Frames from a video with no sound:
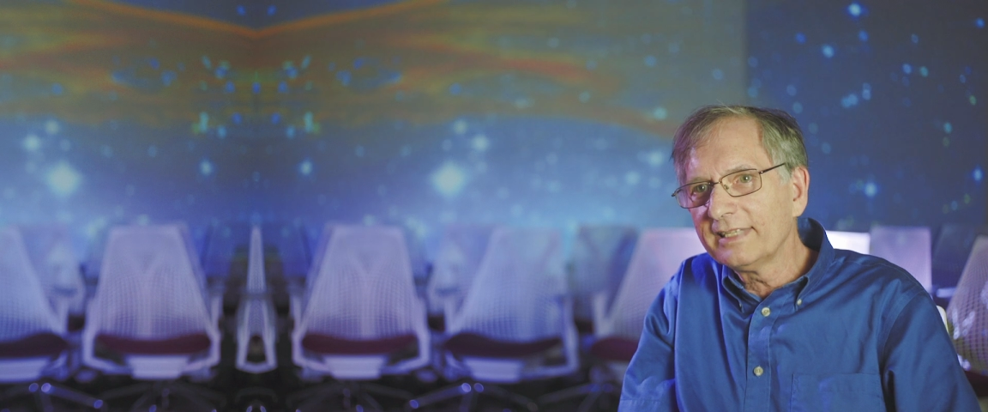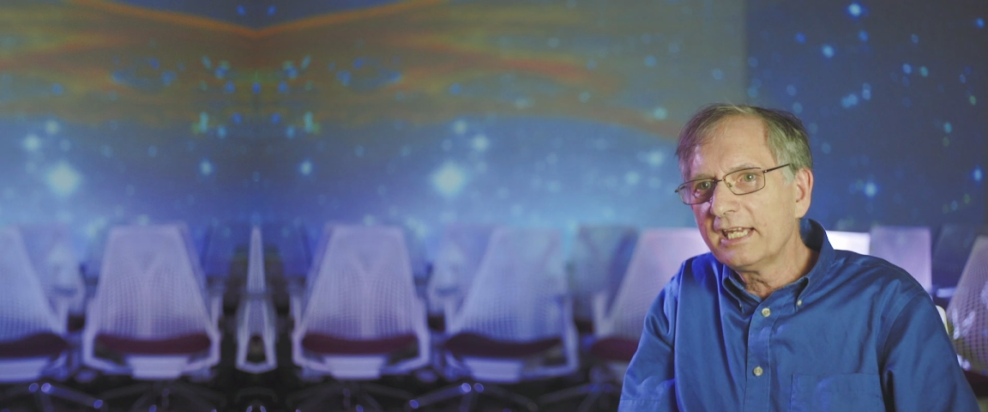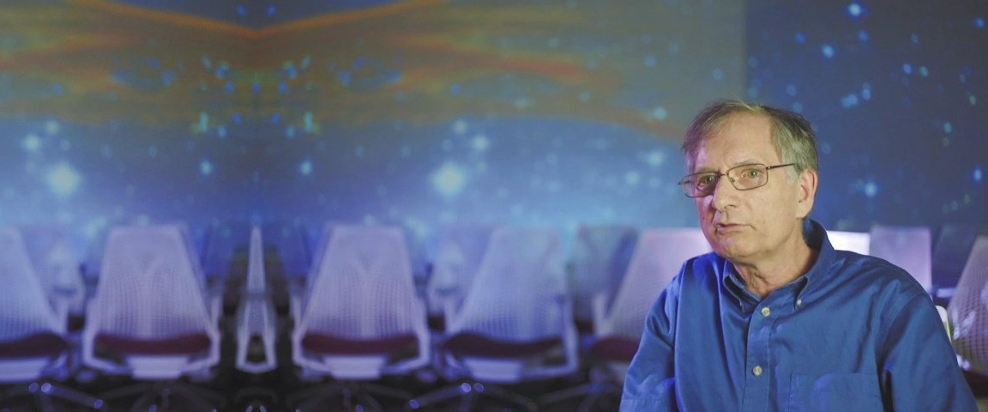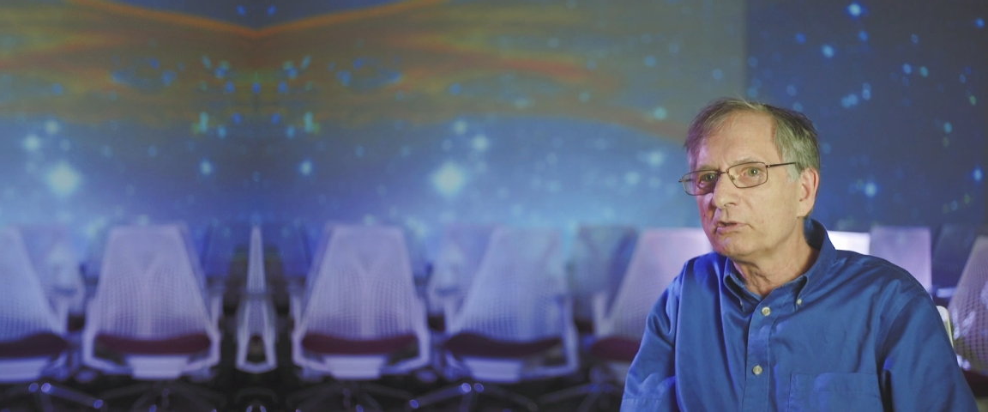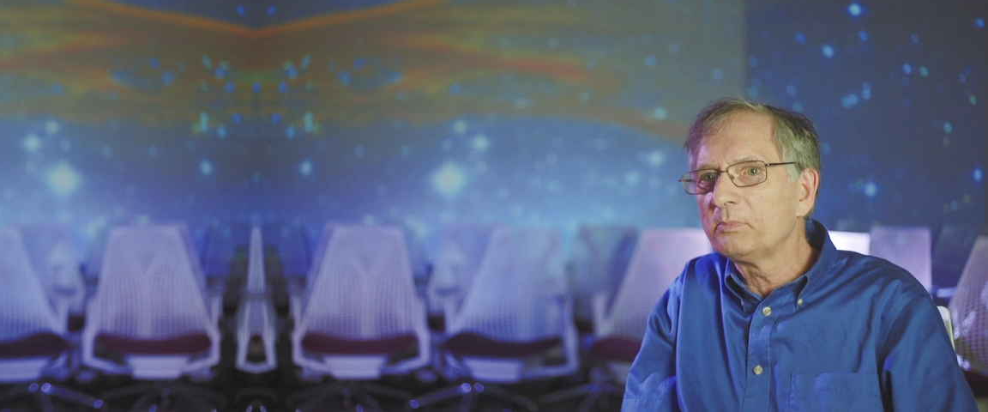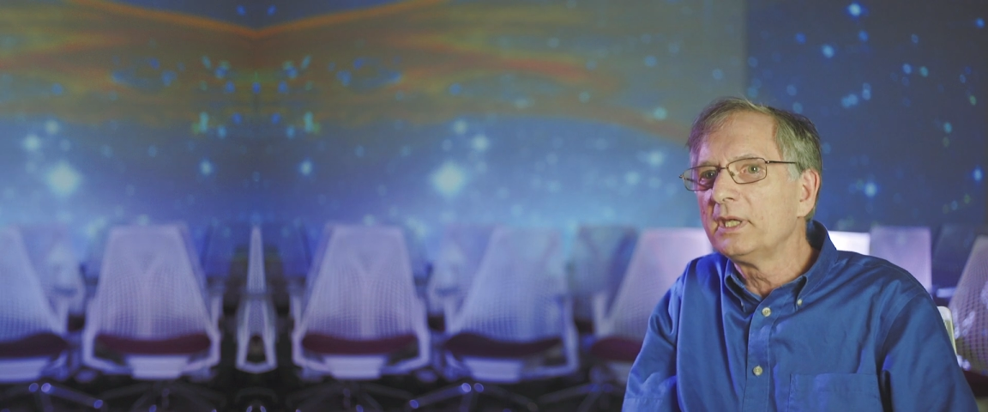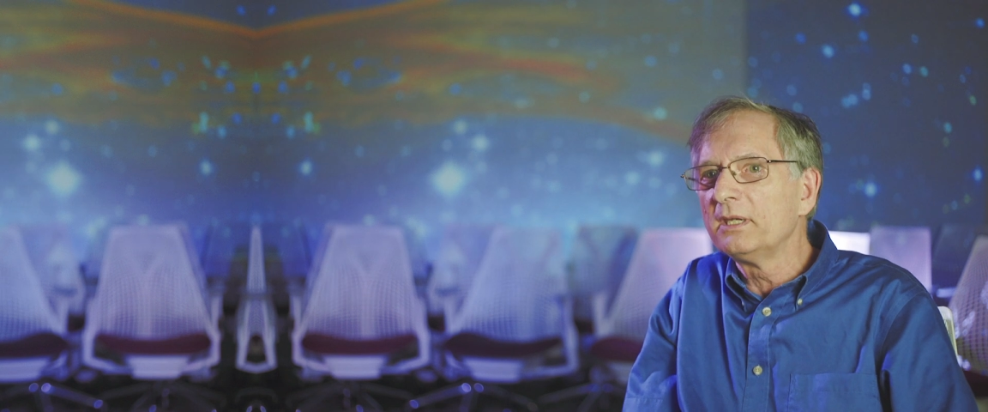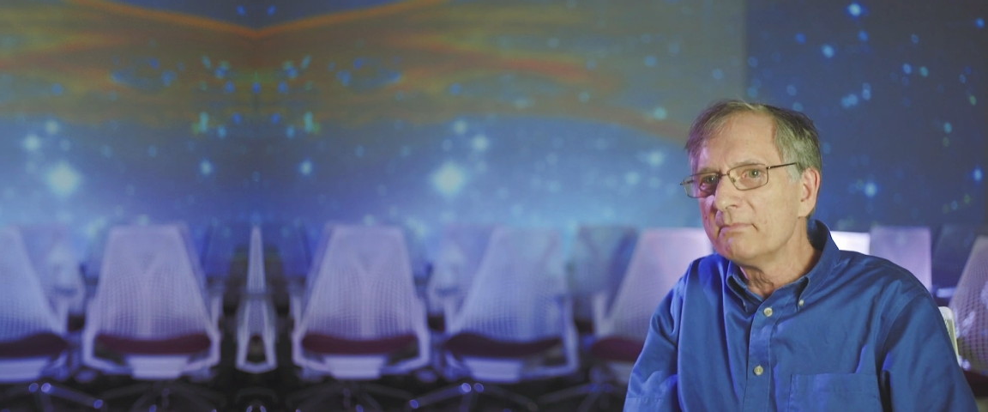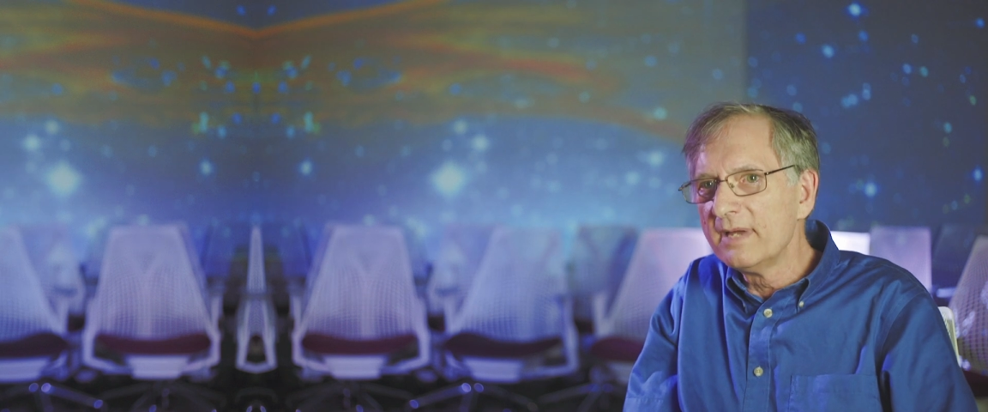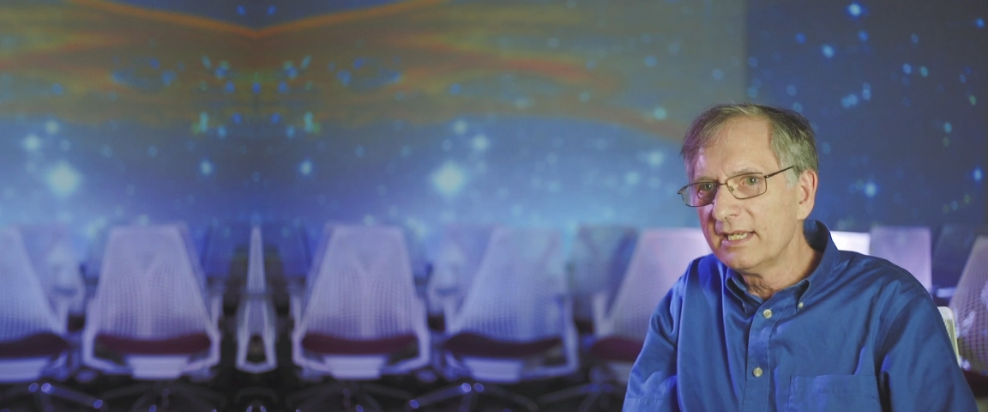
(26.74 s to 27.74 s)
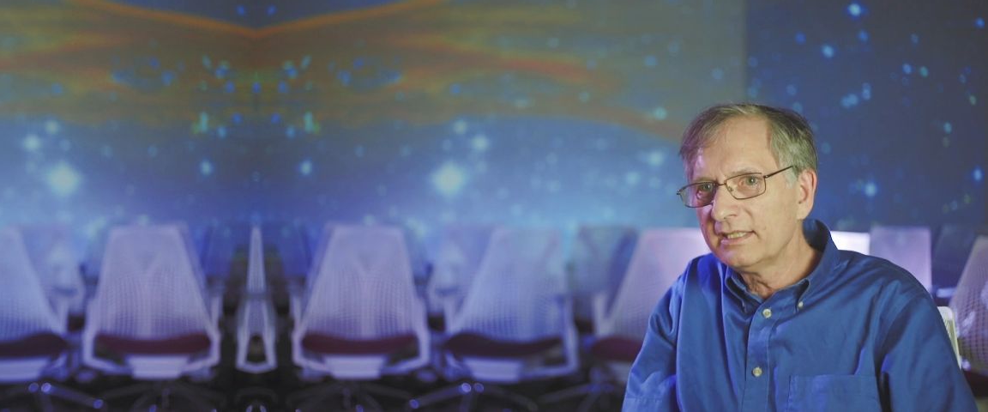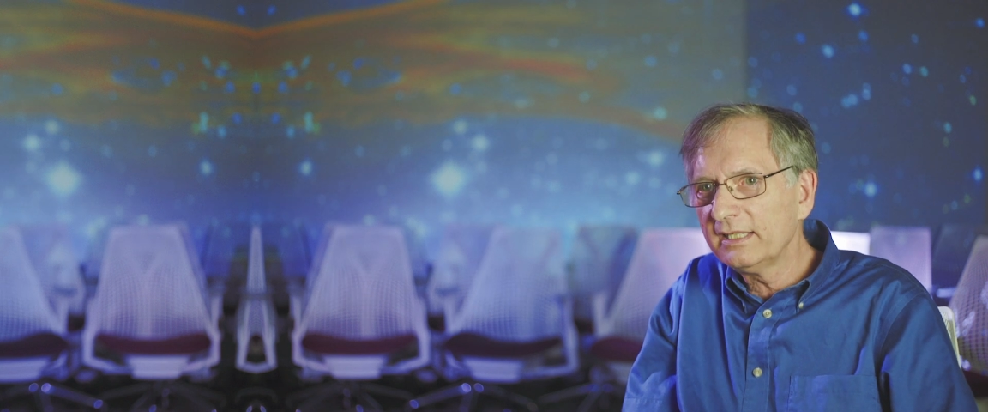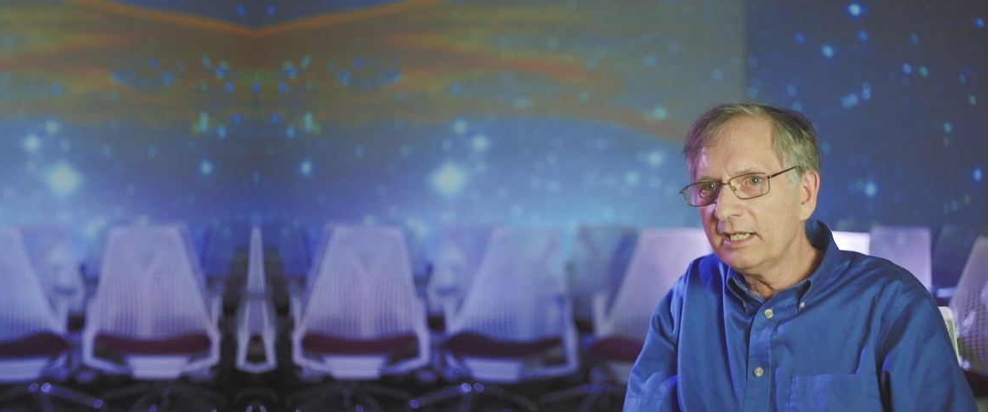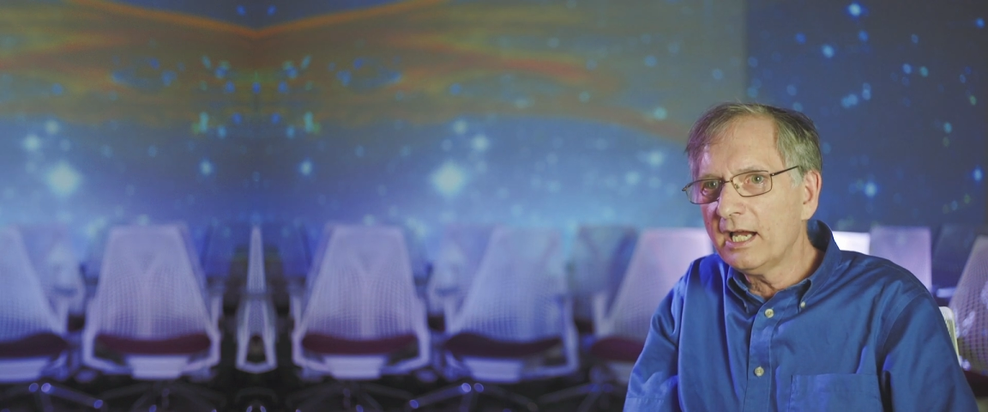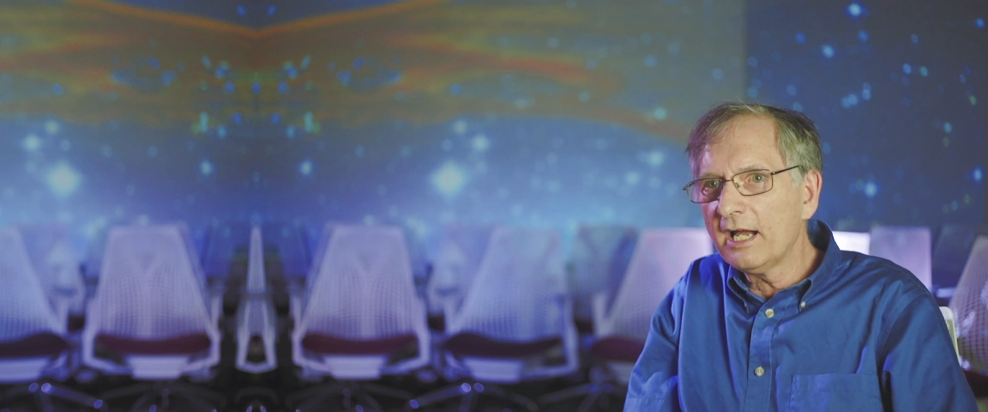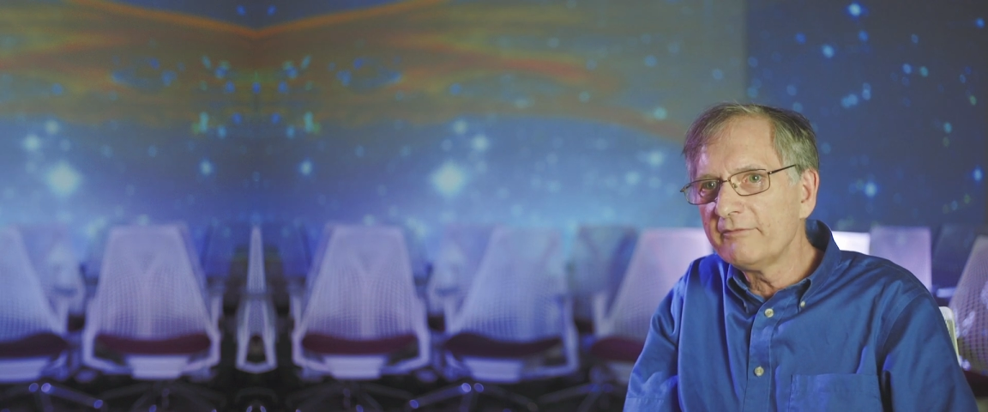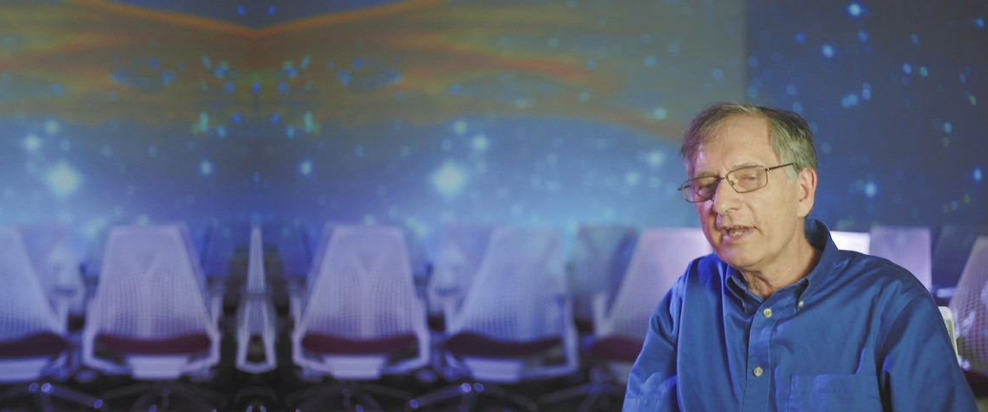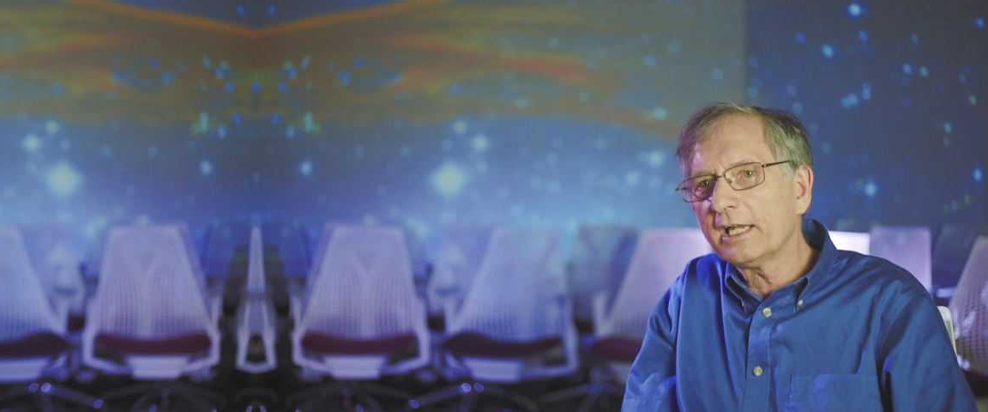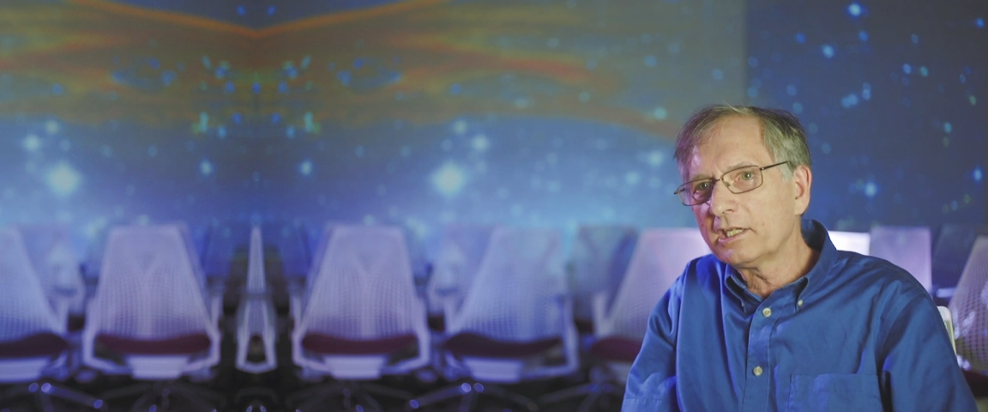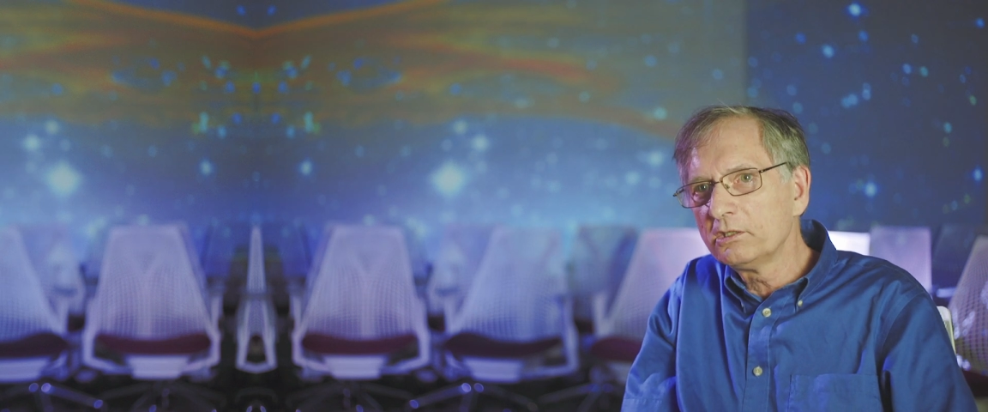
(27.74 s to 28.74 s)
laser beam in a high
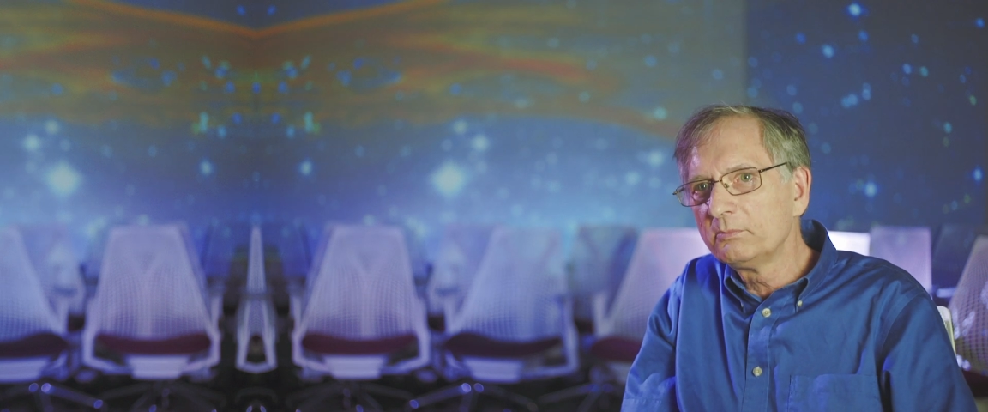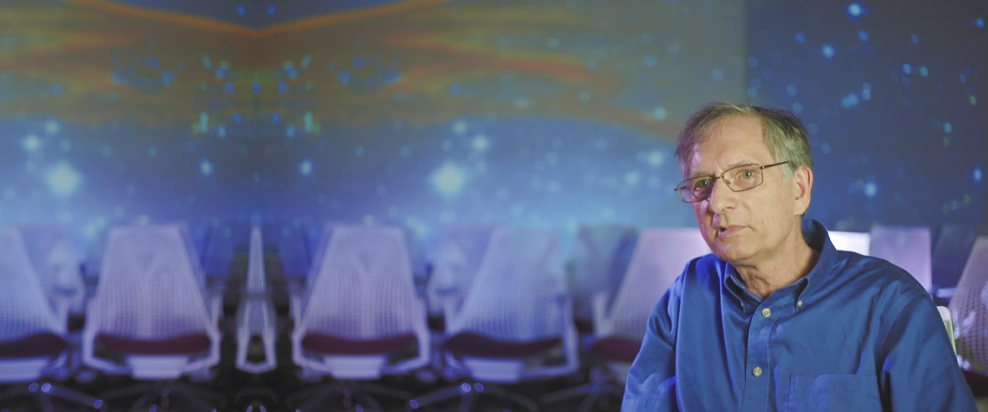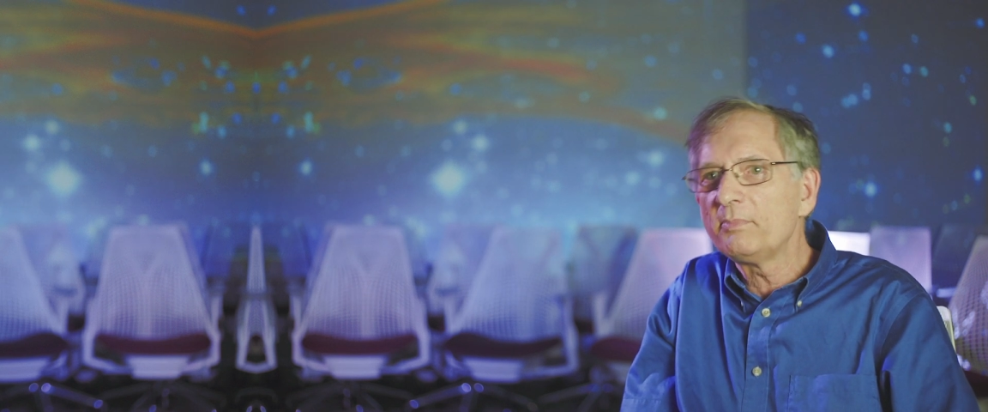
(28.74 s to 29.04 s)
vacuum